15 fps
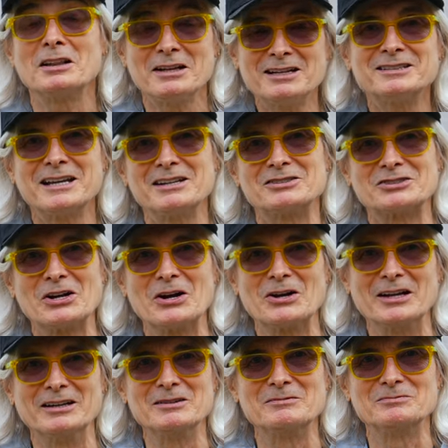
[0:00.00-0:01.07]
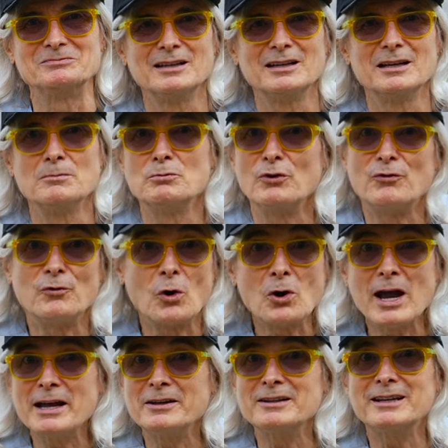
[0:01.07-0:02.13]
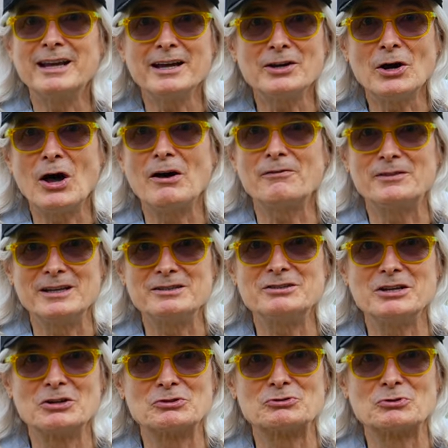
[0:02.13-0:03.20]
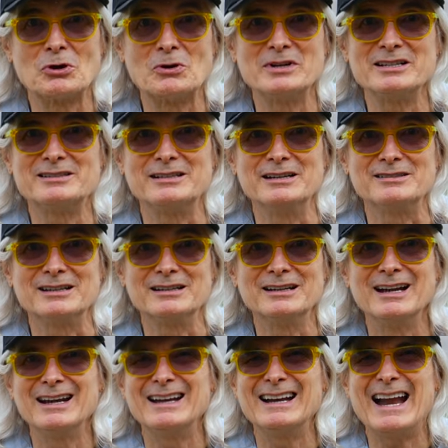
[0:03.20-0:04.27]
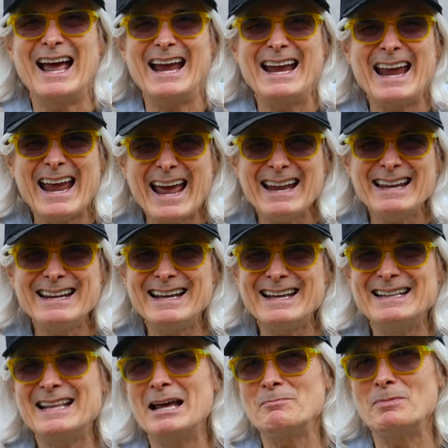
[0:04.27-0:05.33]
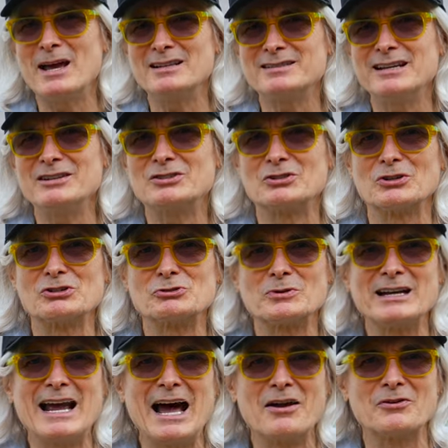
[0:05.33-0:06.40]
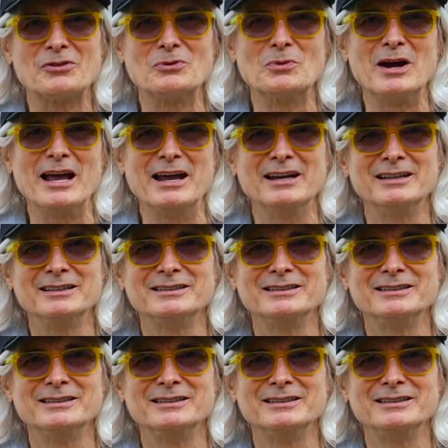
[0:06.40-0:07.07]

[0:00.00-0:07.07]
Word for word: Let's get started. Before I could kick off this year's growing season, I had to get that pesky surgery out of the way.